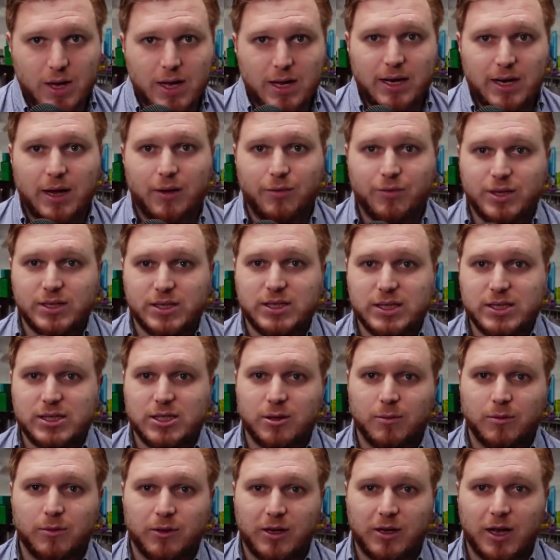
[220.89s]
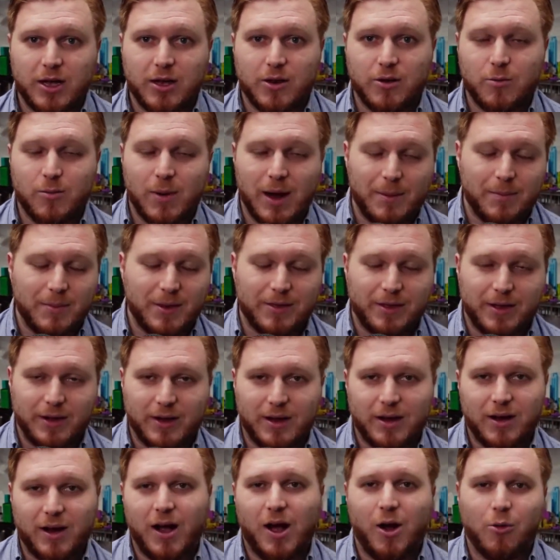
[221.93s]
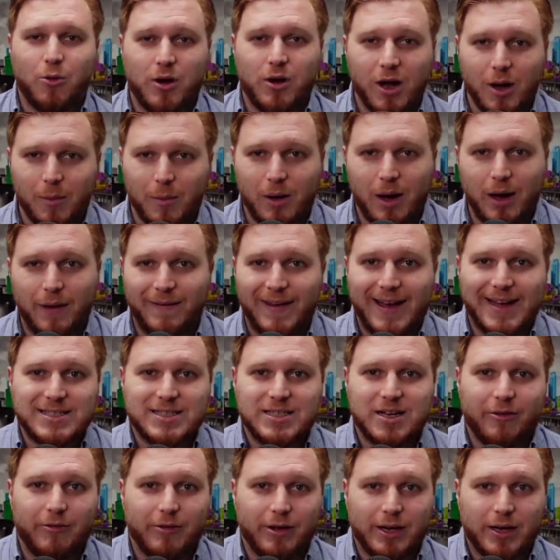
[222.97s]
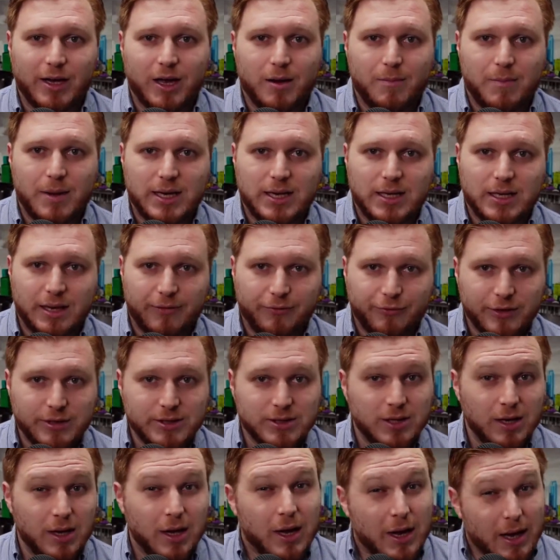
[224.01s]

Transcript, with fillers: Now, this is something that you might be thinking, oh, come on, that's not really going to make a difference.